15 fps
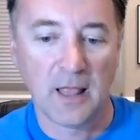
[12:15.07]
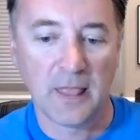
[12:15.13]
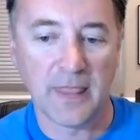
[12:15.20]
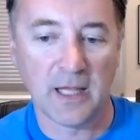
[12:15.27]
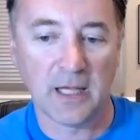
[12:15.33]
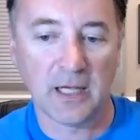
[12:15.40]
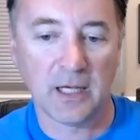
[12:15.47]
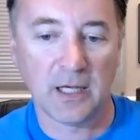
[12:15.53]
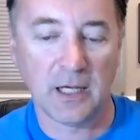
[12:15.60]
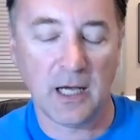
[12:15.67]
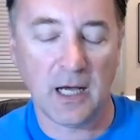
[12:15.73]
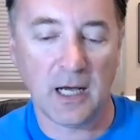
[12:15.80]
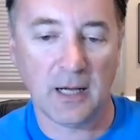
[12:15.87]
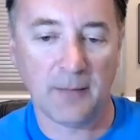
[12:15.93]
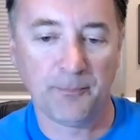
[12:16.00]
The
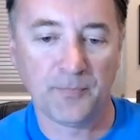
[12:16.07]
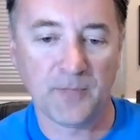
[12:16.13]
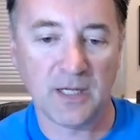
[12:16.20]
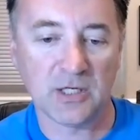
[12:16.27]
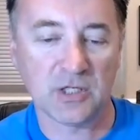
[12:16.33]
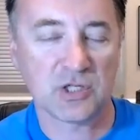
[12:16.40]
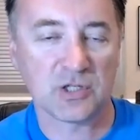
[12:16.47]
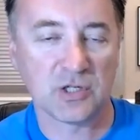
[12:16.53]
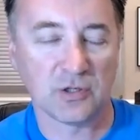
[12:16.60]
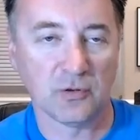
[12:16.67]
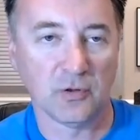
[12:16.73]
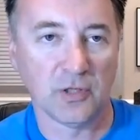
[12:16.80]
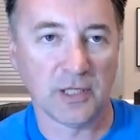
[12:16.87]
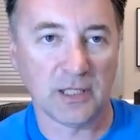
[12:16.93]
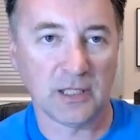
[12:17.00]
um,
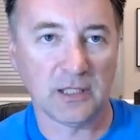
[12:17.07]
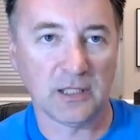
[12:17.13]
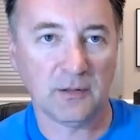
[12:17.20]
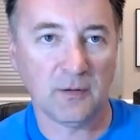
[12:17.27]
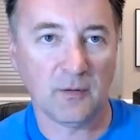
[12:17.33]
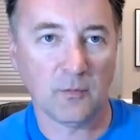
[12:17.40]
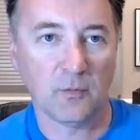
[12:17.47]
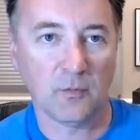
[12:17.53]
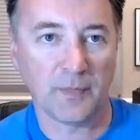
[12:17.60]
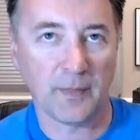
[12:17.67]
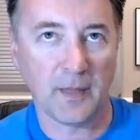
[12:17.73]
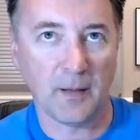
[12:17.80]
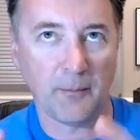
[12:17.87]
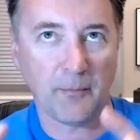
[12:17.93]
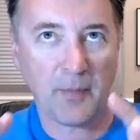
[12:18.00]
ingenuity with the